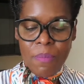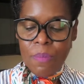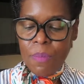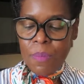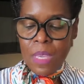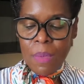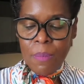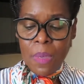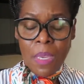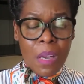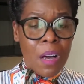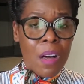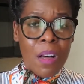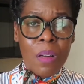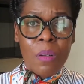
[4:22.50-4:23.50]
maybe
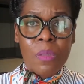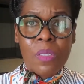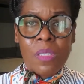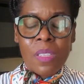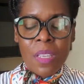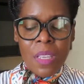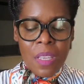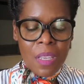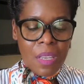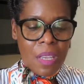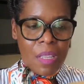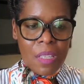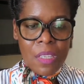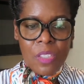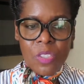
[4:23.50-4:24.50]
house
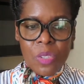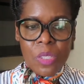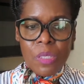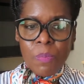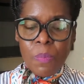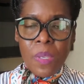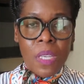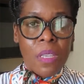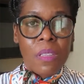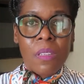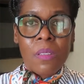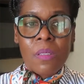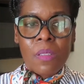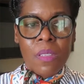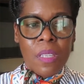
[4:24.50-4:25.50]
and I just picked
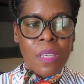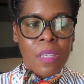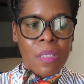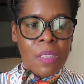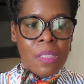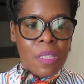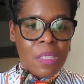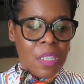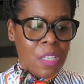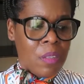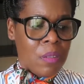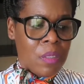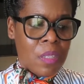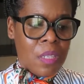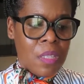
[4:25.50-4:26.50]
those things, and I
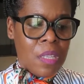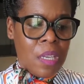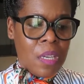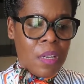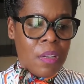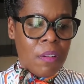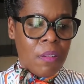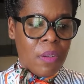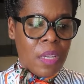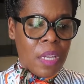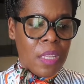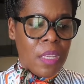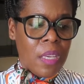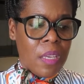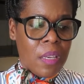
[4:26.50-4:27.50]
know that they are
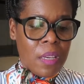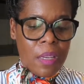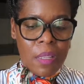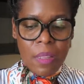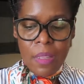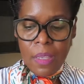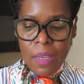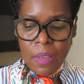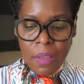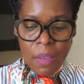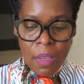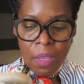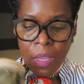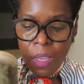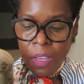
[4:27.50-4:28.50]
organic and they are
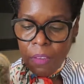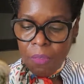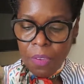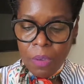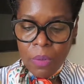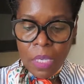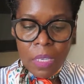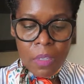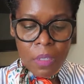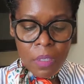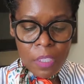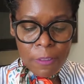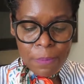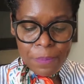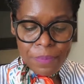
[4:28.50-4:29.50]
very
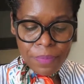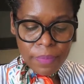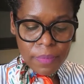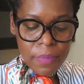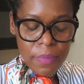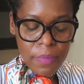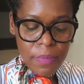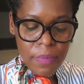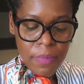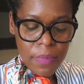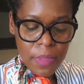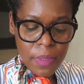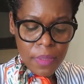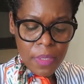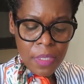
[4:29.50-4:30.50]
good.
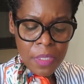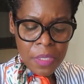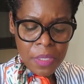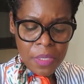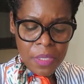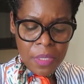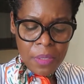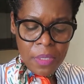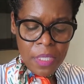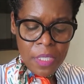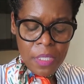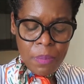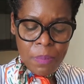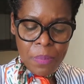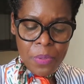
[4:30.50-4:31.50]

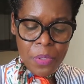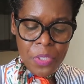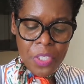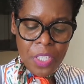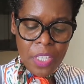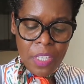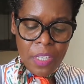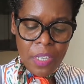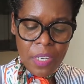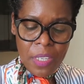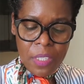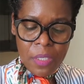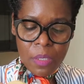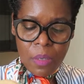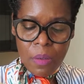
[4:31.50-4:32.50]
This bush here
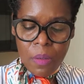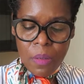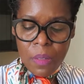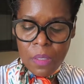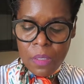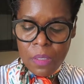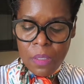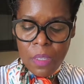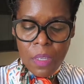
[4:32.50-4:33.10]
is called